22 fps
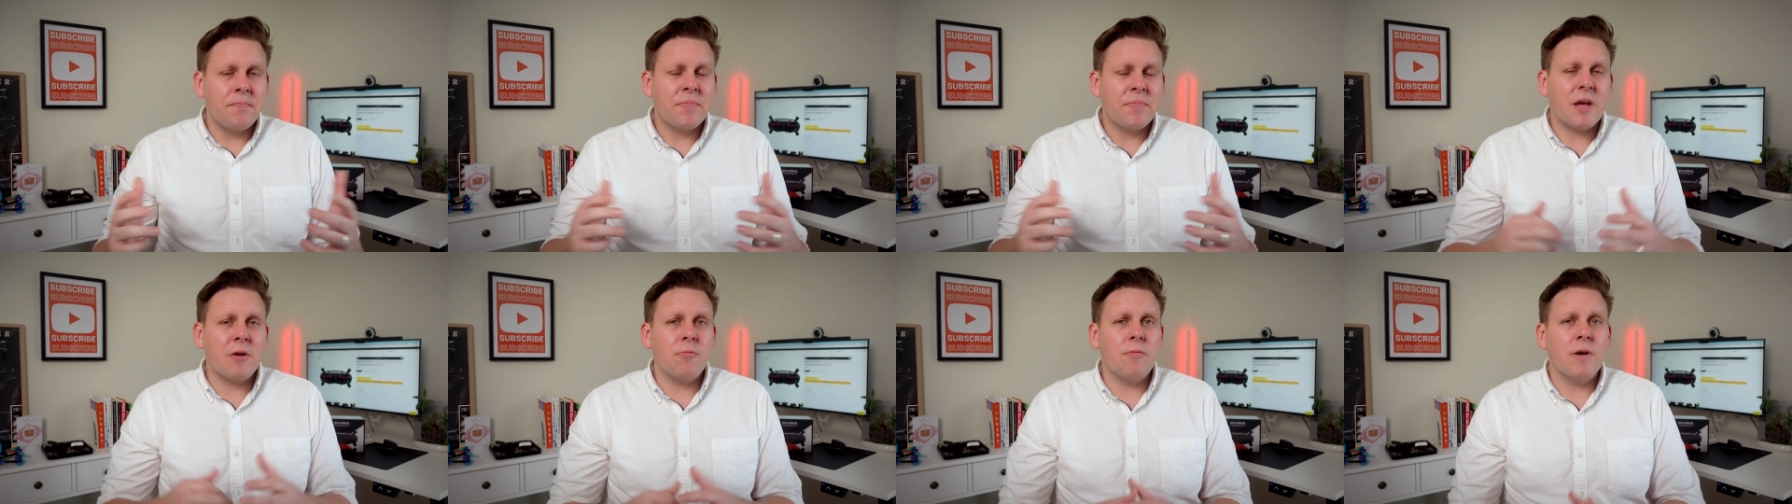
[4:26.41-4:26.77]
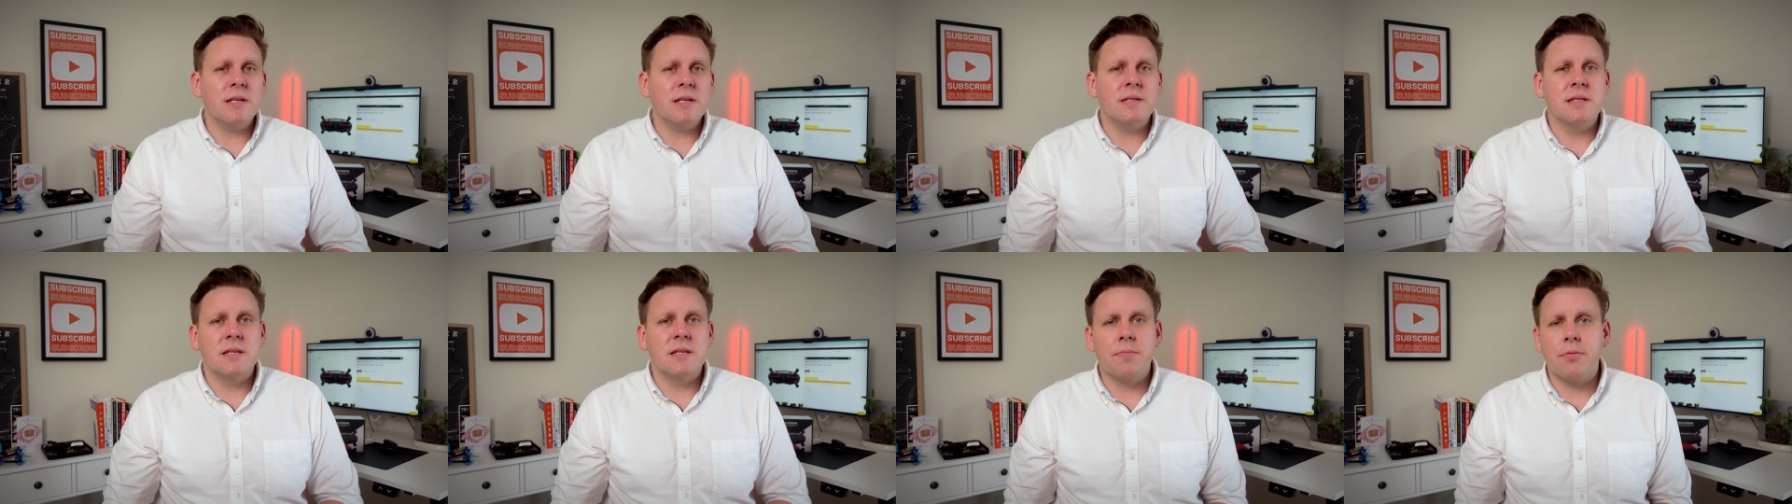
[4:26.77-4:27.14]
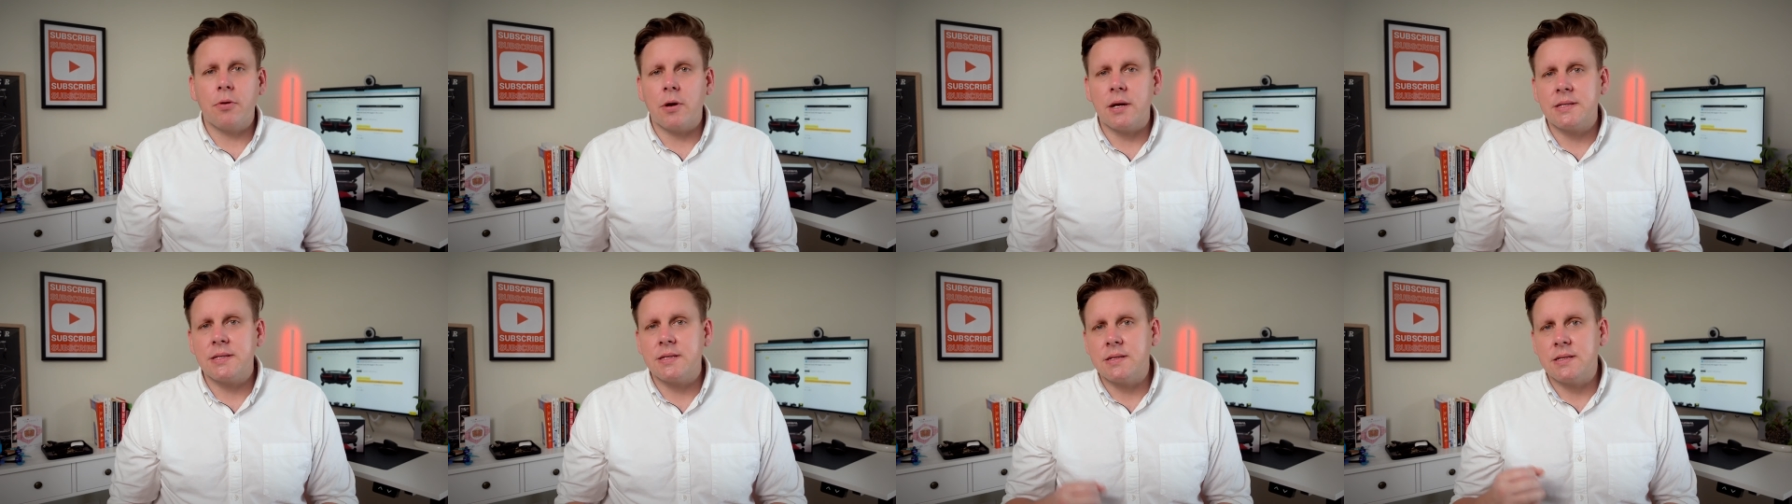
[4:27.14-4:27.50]
that raises the
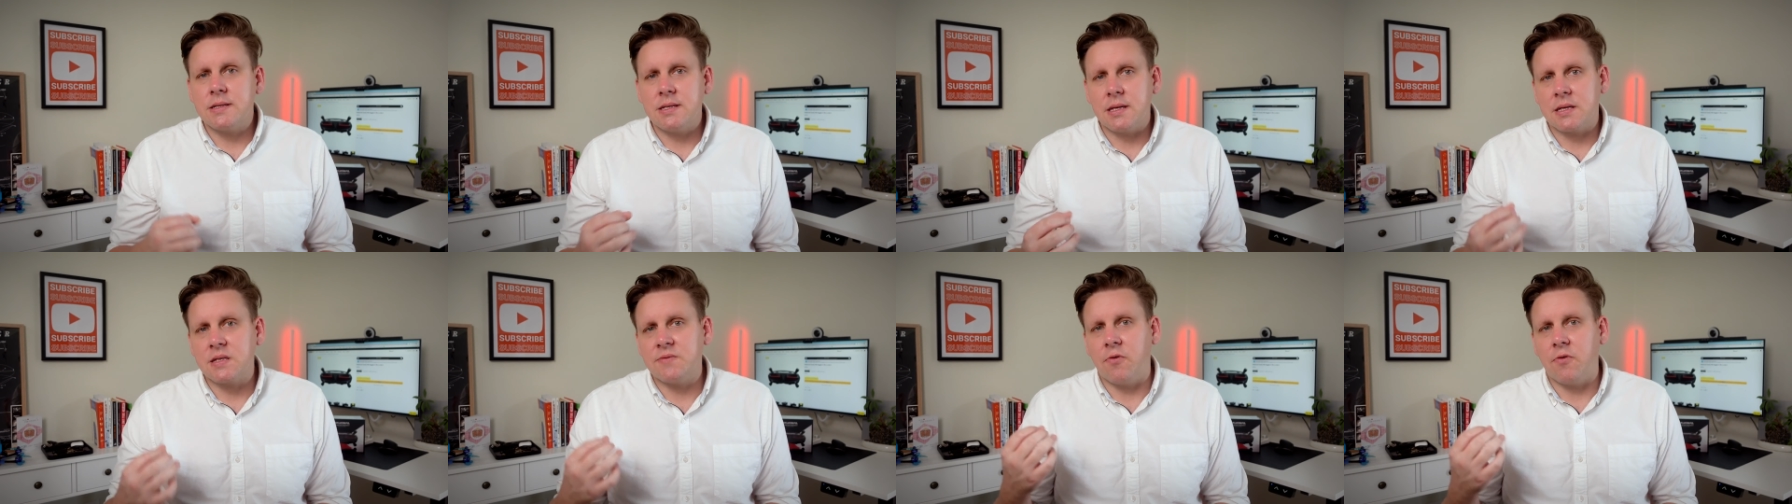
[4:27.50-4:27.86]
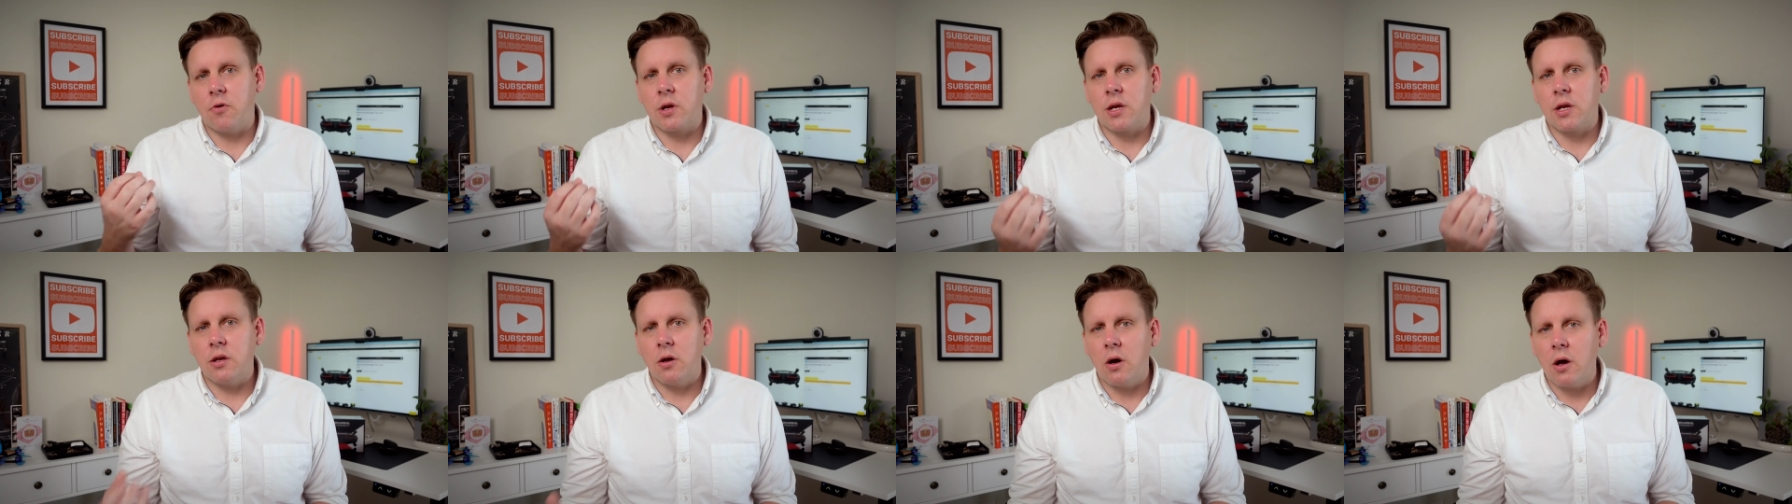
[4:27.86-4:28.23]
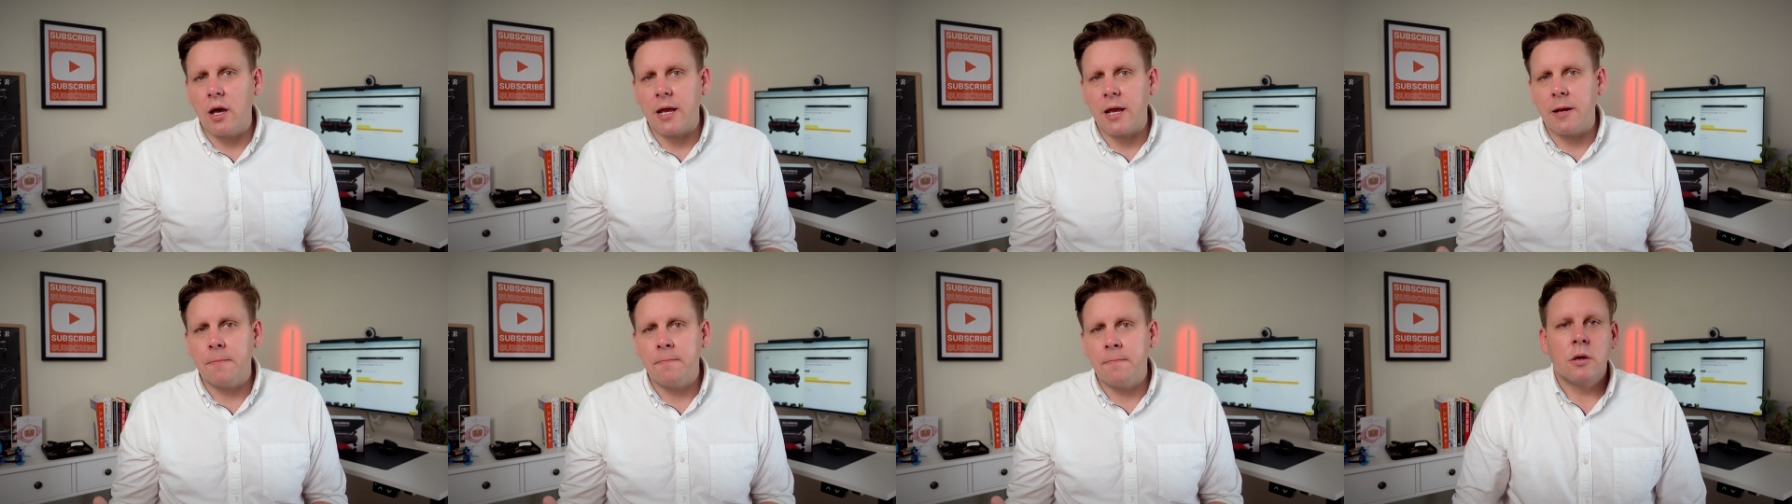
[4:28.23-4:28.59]
price to
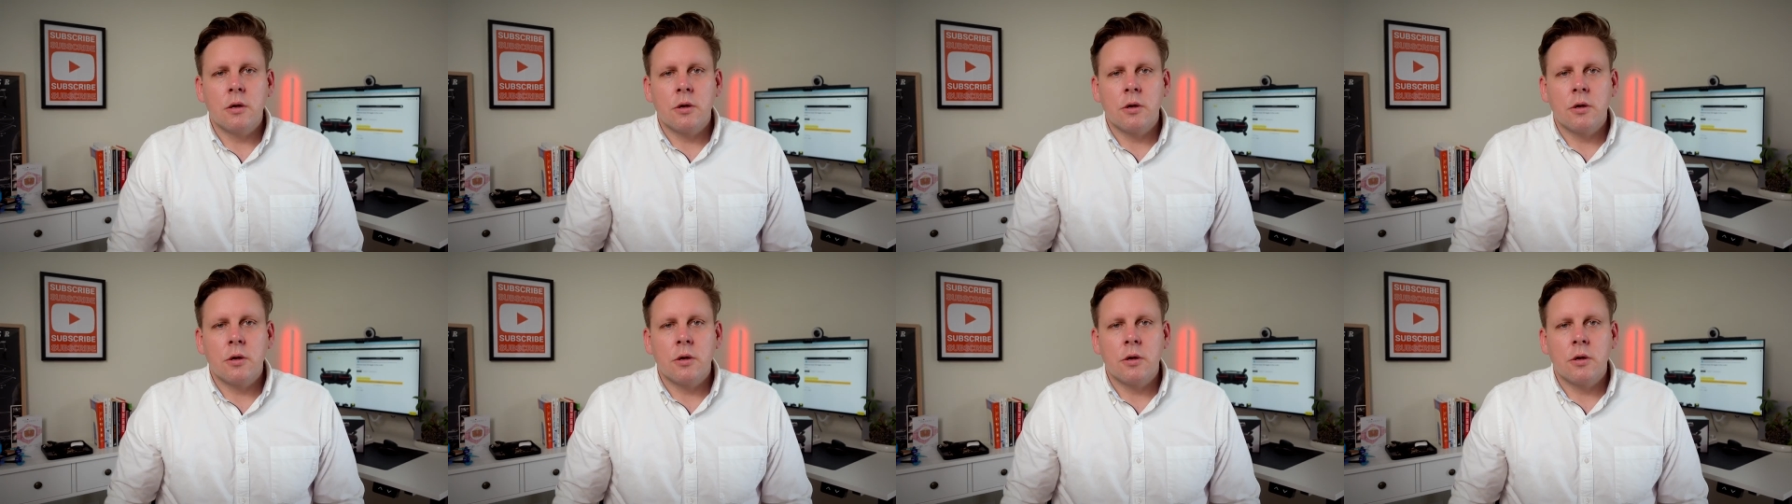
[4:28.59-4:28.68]
$649.